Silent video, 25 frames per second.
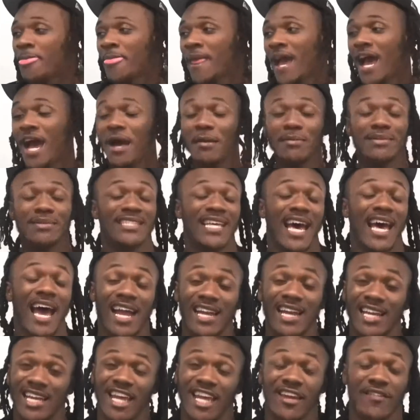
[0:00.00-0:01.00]
I'm
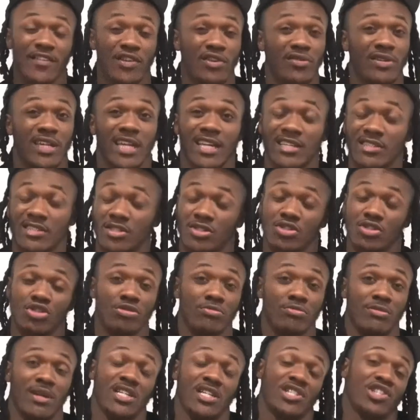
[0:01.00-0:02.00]
tired of giving you niggas too
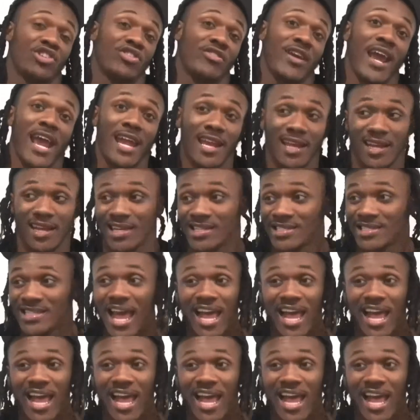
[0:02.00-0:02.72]
much credit because,